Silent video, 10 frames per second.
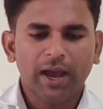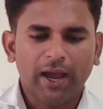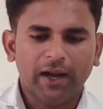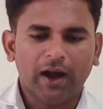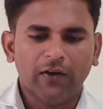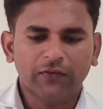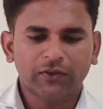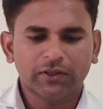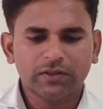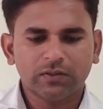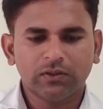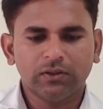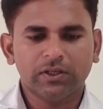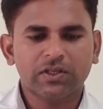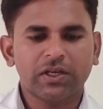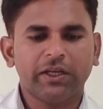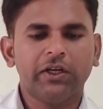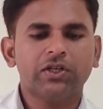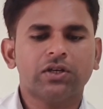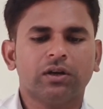And after this one there is an
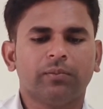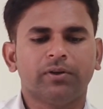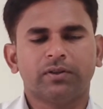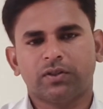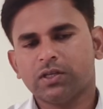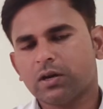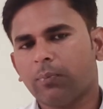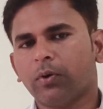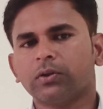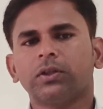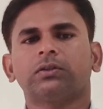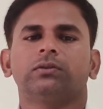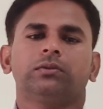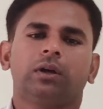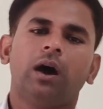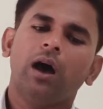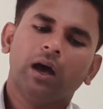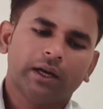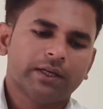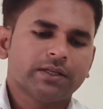irrational number, just opposite to the
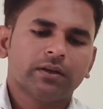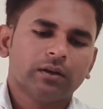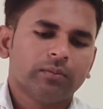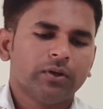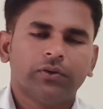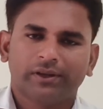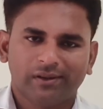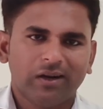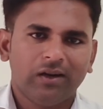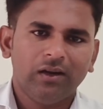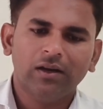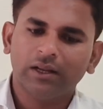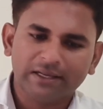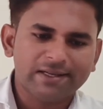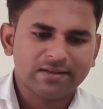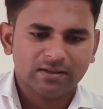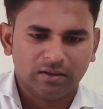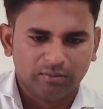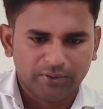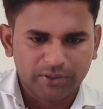rational number you can write here
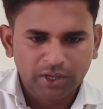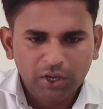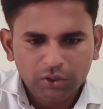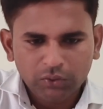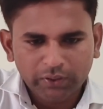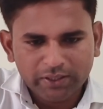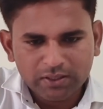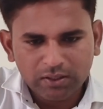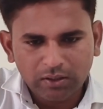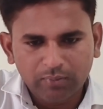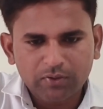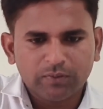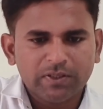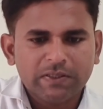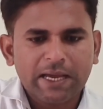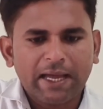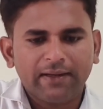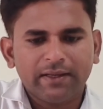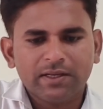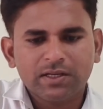irrational numbers. So irrational numbers means
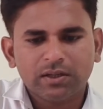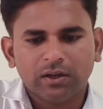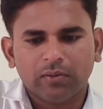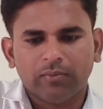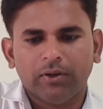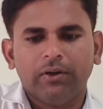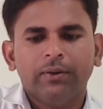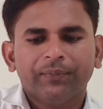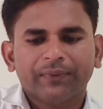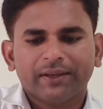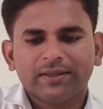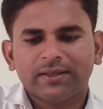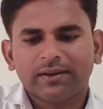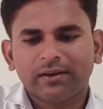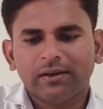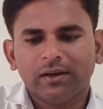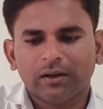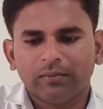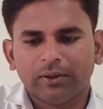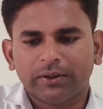an irrational number is a real
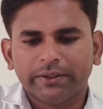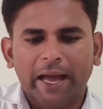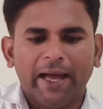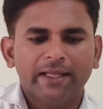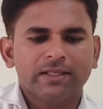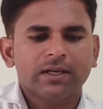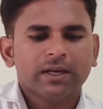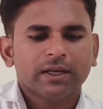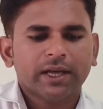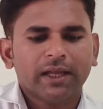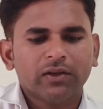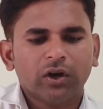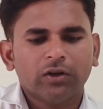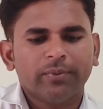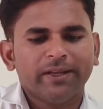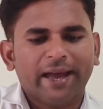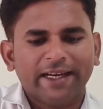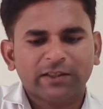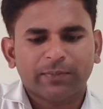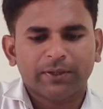number that cannot be
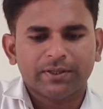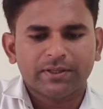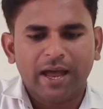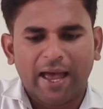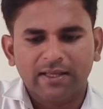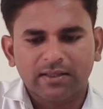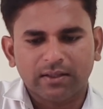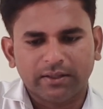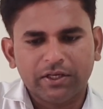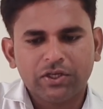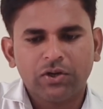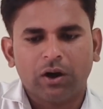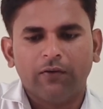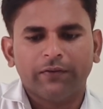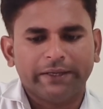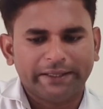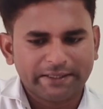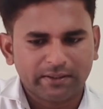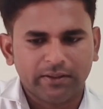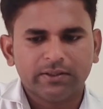expressed as a ratio of
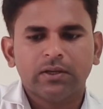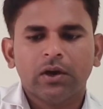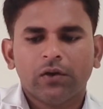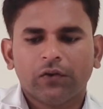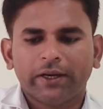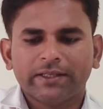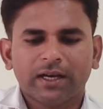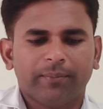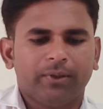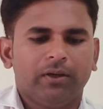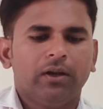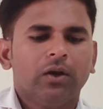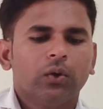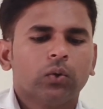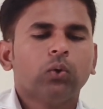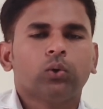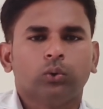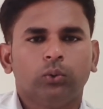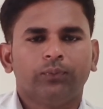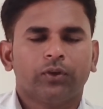integers. For example, root
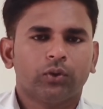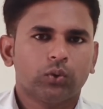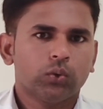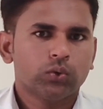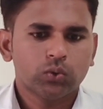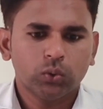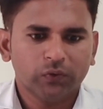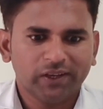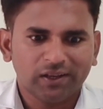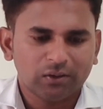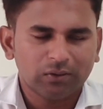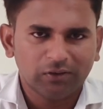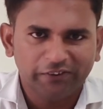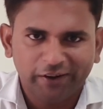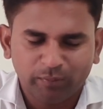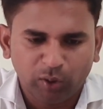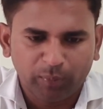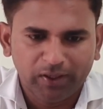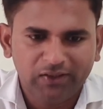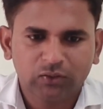2 we cannot define
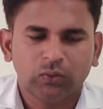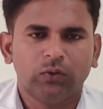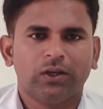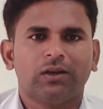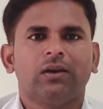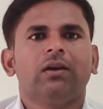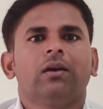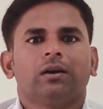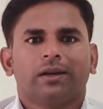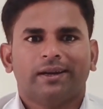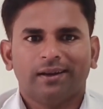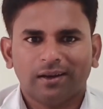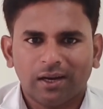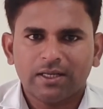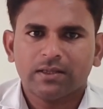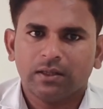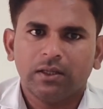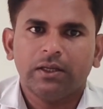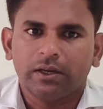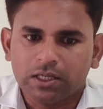properly, so we can categorize
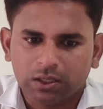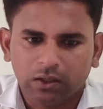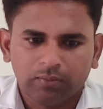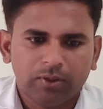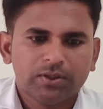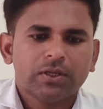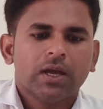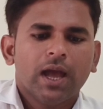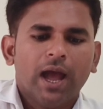in irrational numbers.